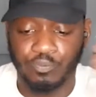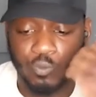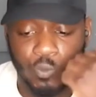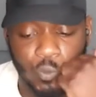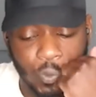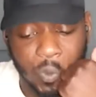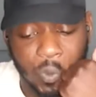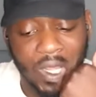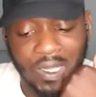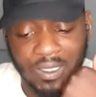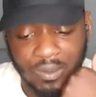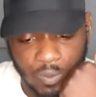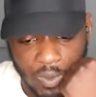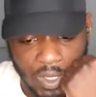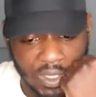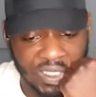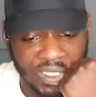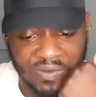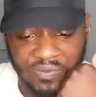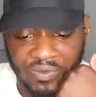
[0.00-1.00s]

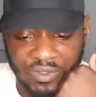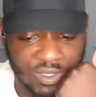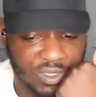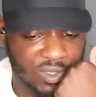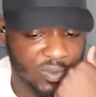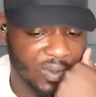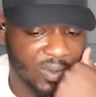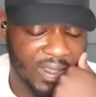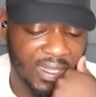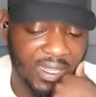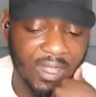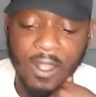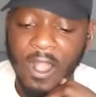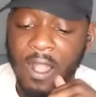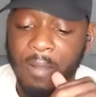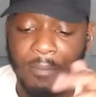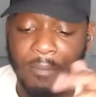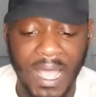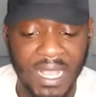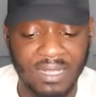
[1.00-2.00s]
What difference does it make?
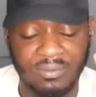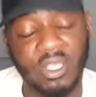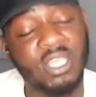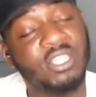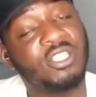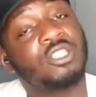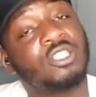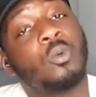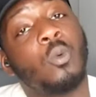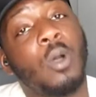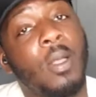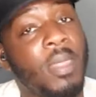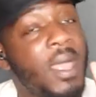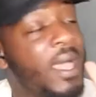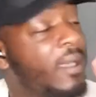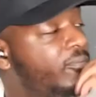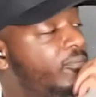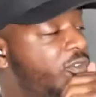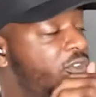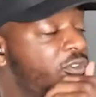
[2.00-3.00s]
This is the one
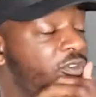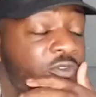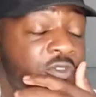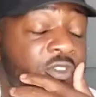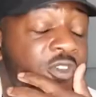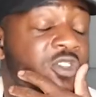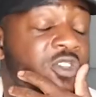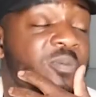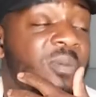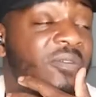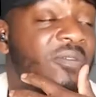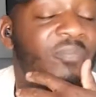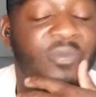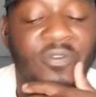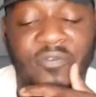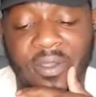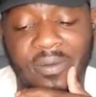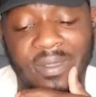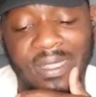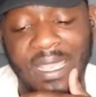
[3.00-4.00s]
that confused me from the
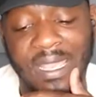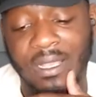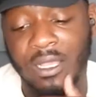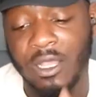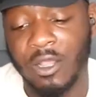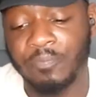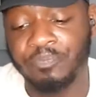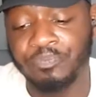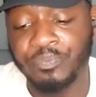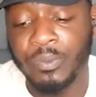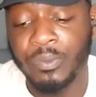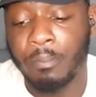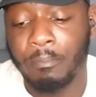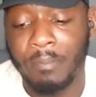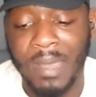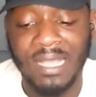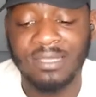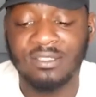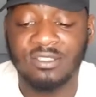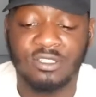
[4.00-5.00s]
very get-go.
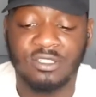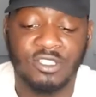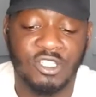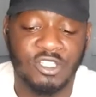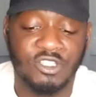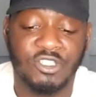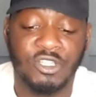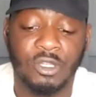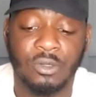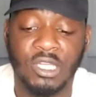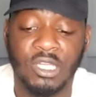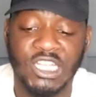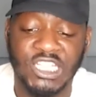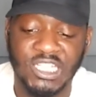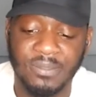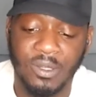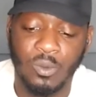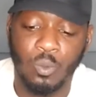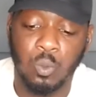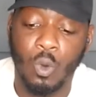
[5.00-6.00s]
Masks still need
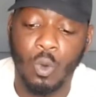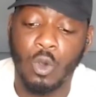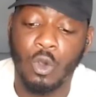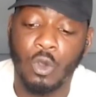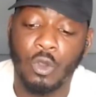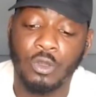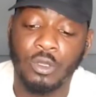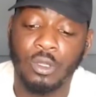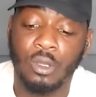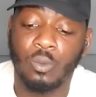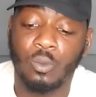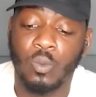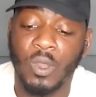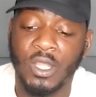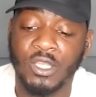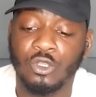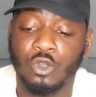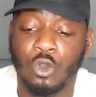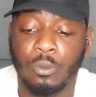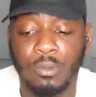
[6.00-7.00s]
to be worn
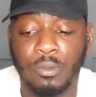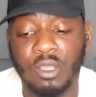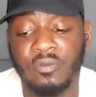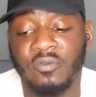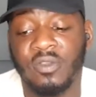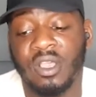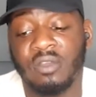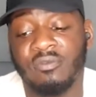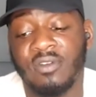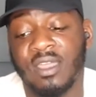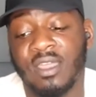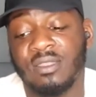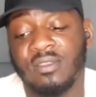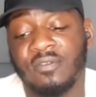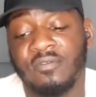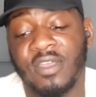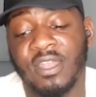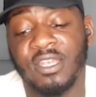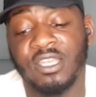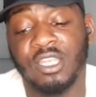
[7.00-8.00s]
when you're moving around the
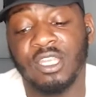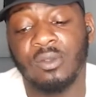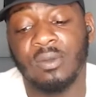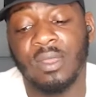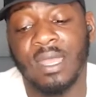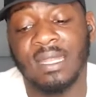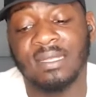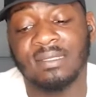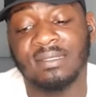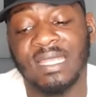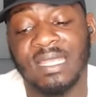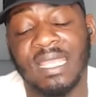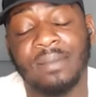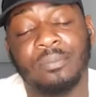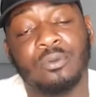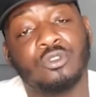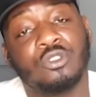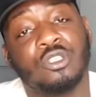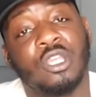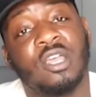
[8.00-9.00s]
venue, and
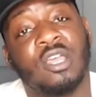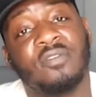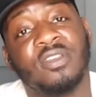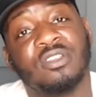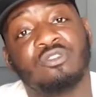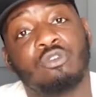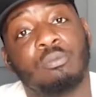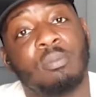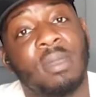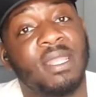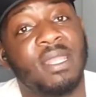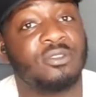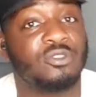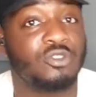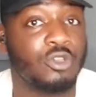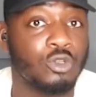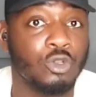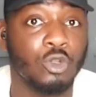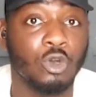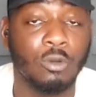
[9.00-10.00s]
table service remains
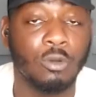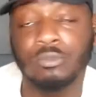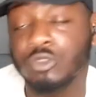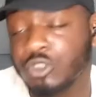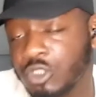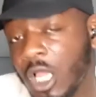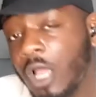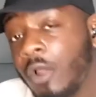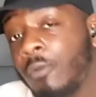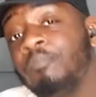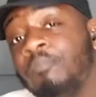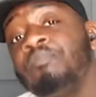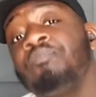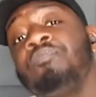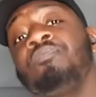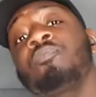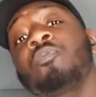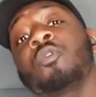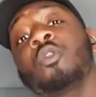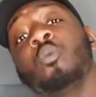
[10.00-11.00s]
the norm. So,
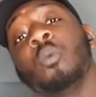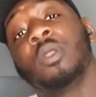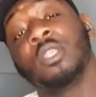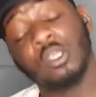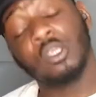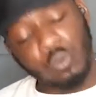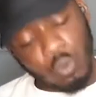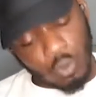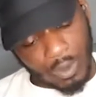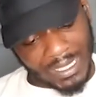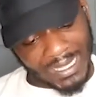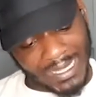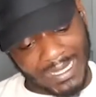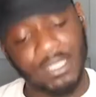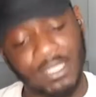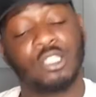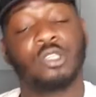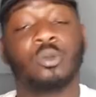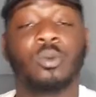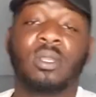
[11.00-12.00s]
when you walk
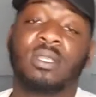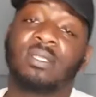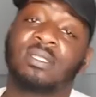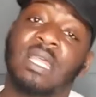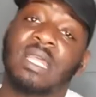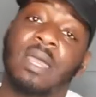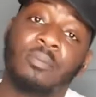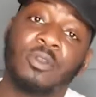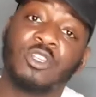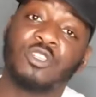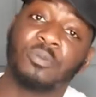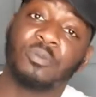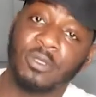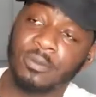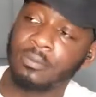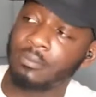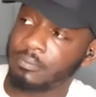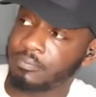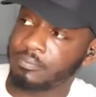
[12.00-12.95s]
into an establishment,